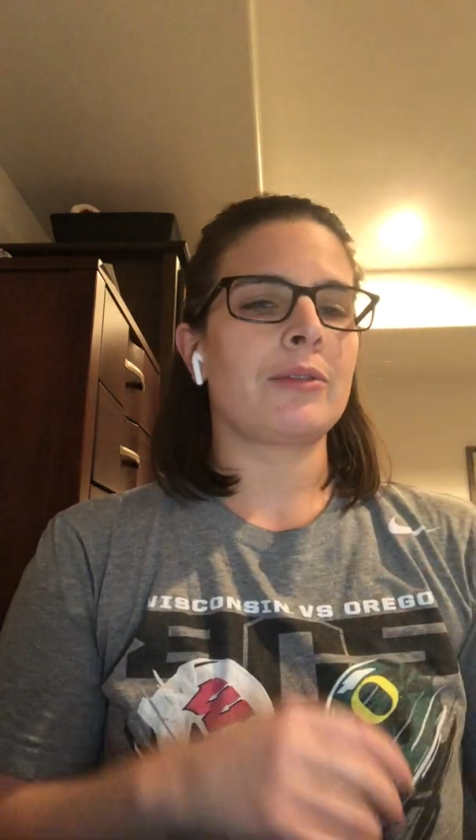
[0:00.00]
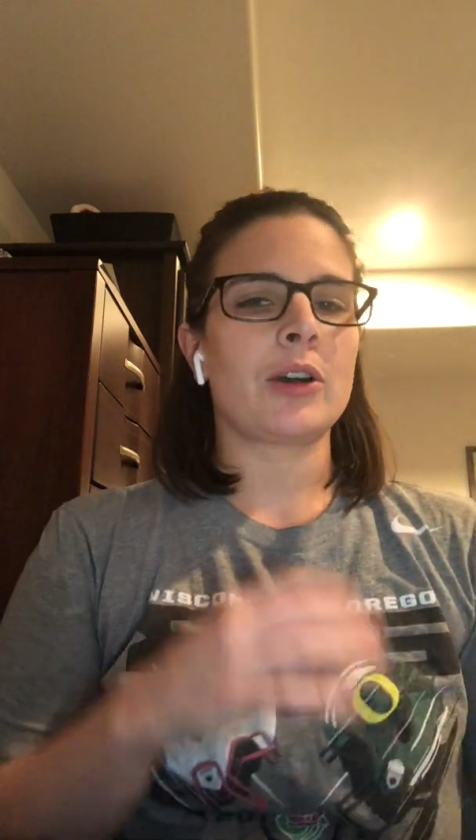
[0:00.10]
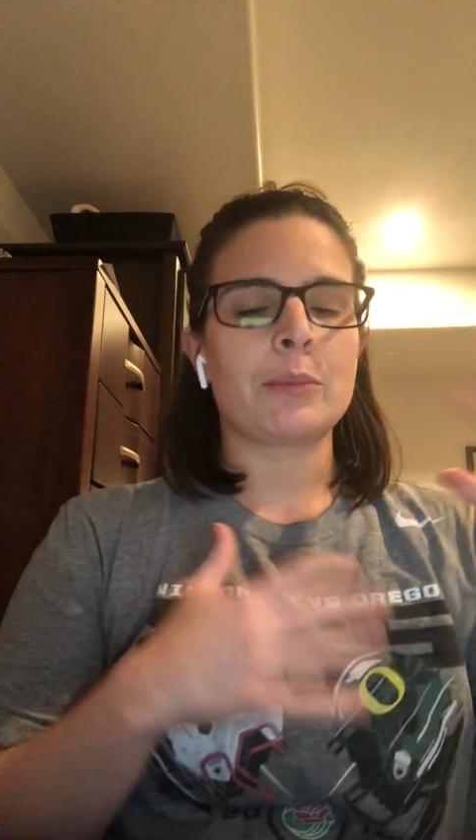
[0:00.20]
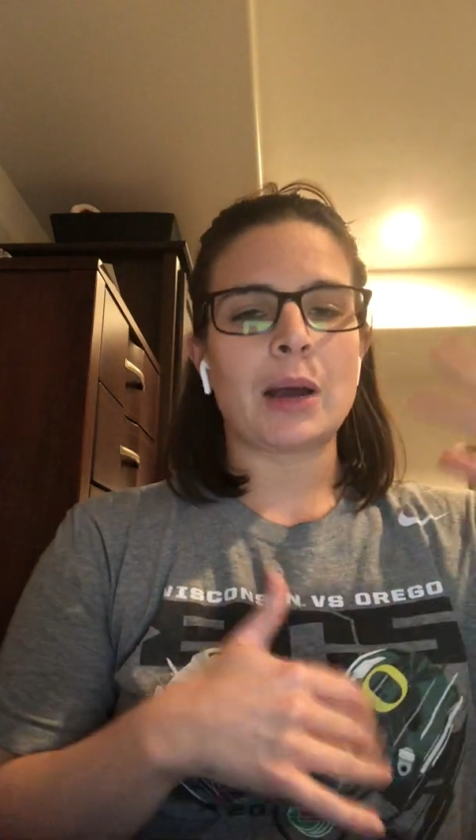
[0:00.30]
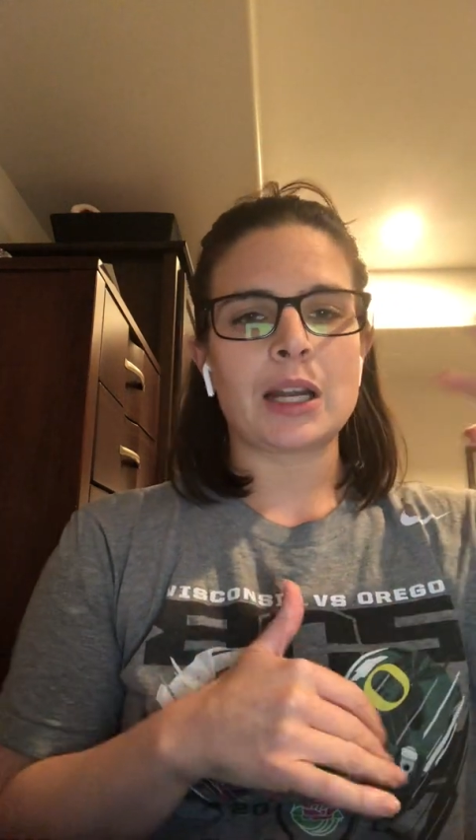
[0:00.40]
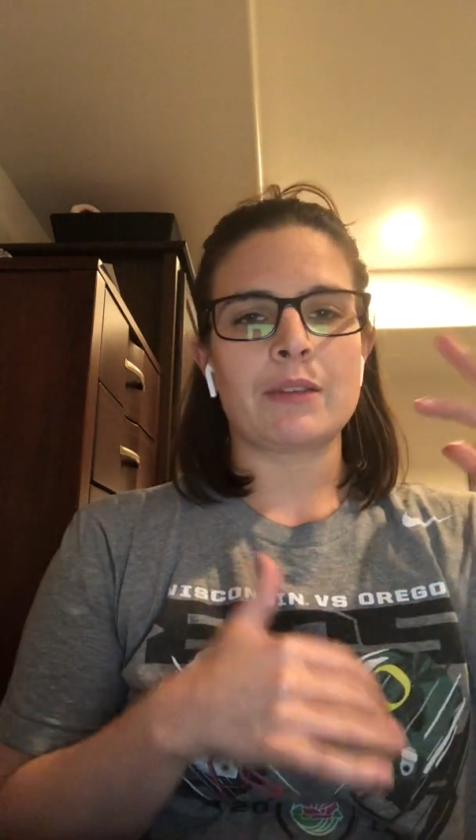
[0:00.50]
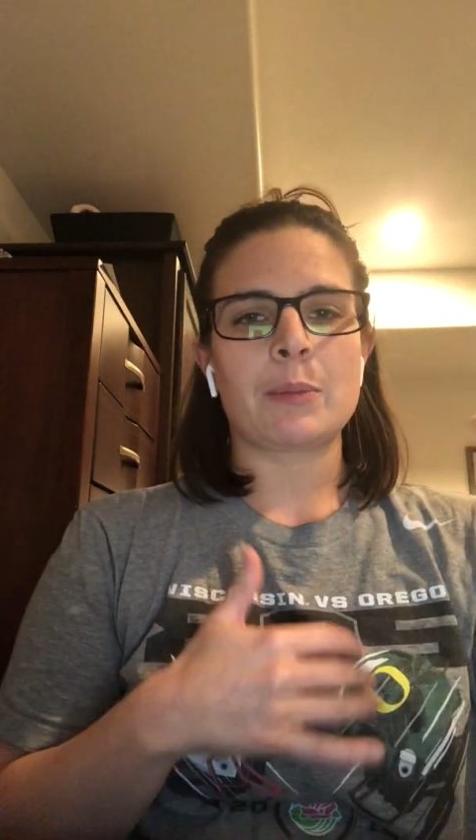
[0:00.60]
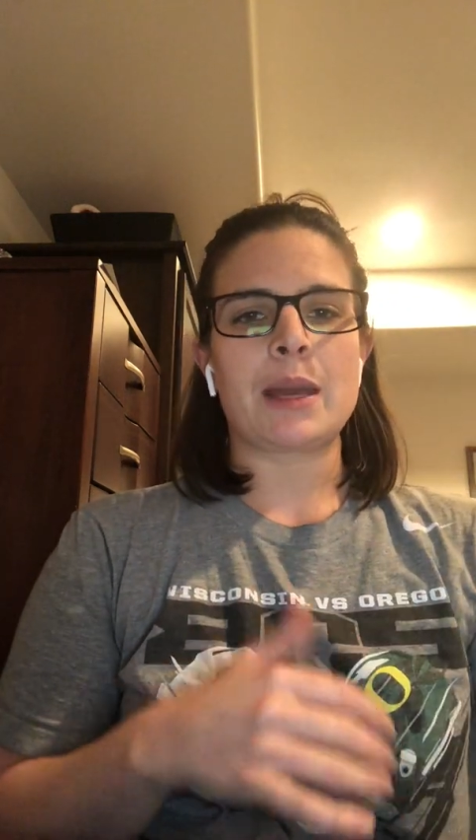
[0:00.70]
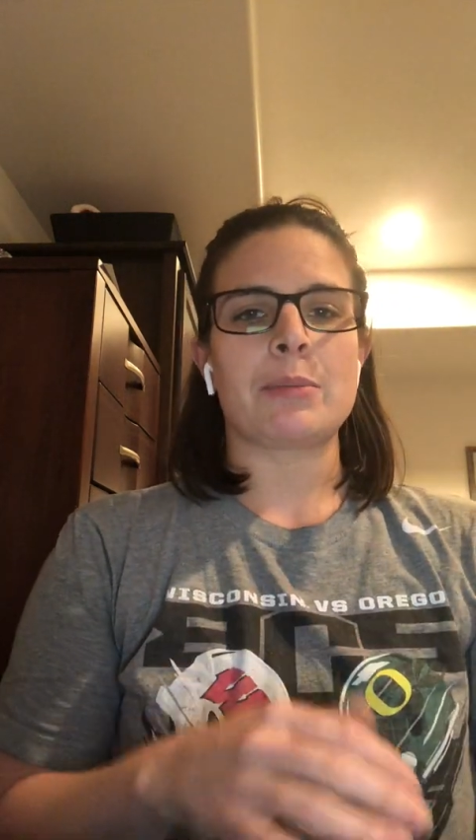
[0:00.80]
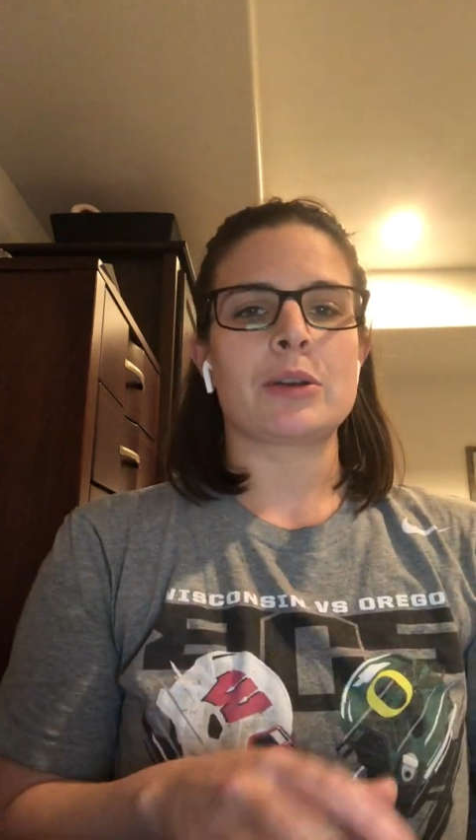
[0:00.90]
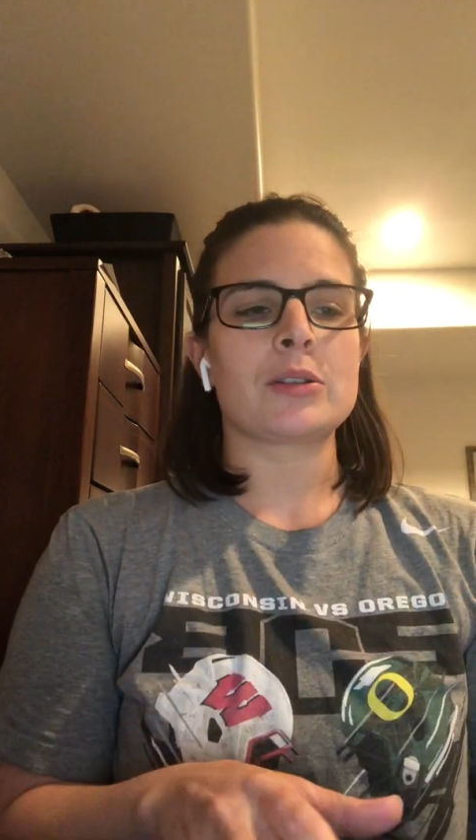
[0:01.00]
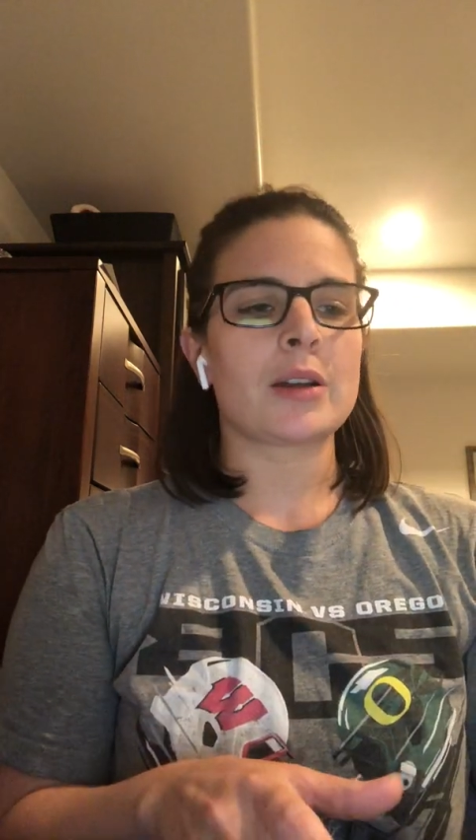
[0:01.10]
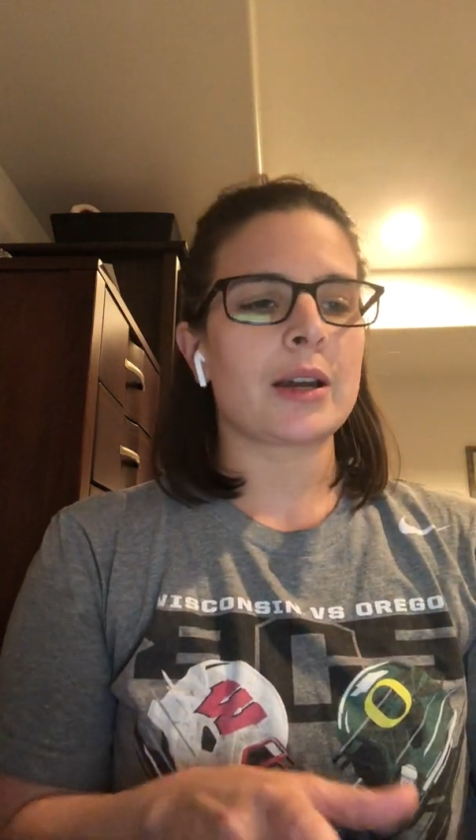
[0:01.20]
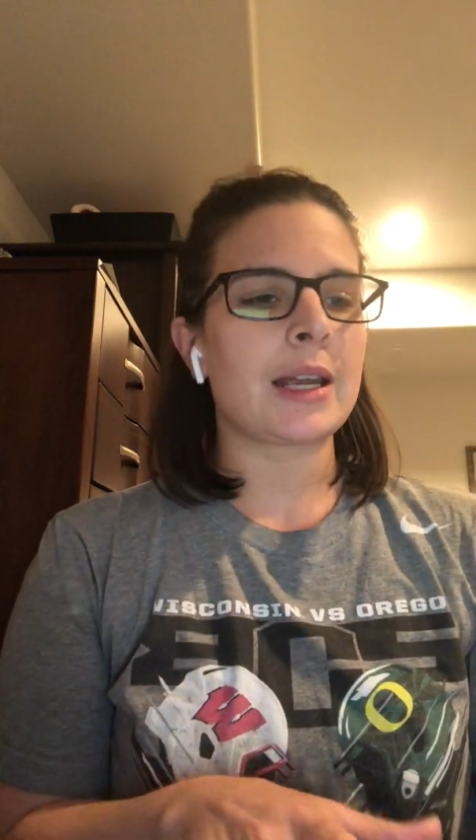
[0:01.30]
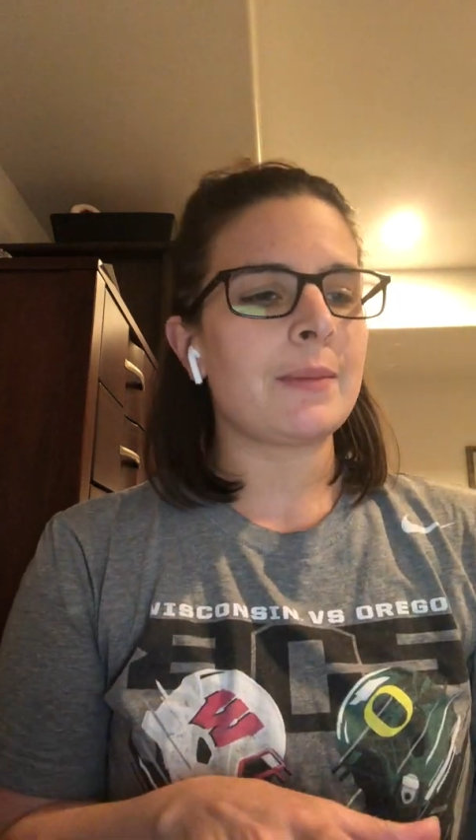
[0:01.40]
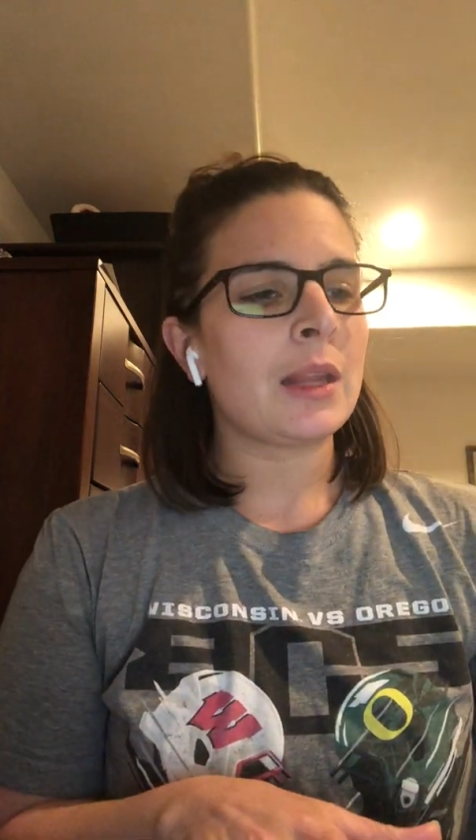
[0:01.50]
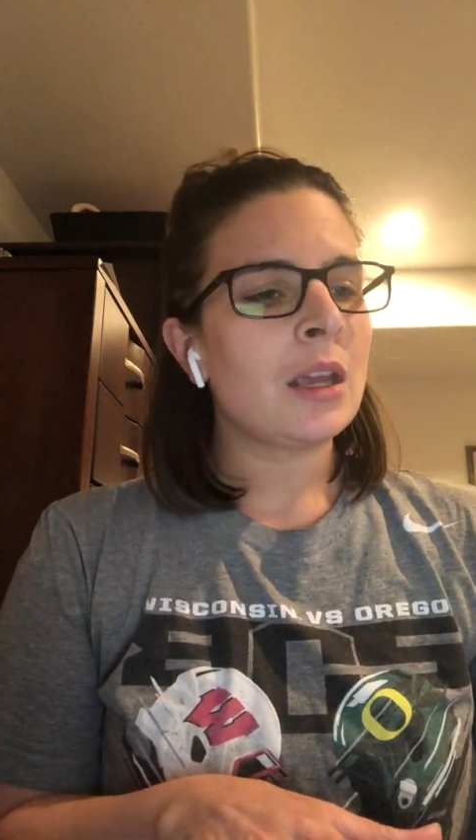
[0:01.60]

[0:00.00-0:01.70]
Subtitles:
or body of the paper, sorry.